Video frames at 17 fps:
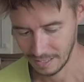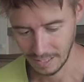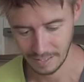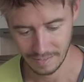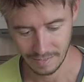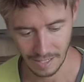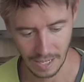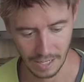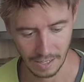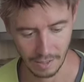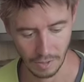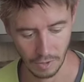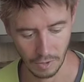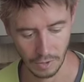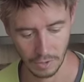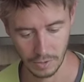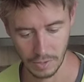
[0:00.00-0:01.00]
These are
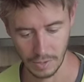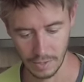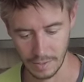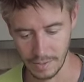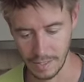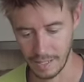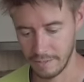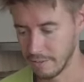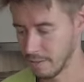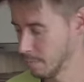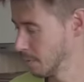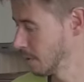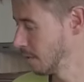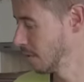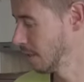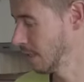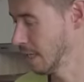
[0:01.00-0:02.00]
all the terrible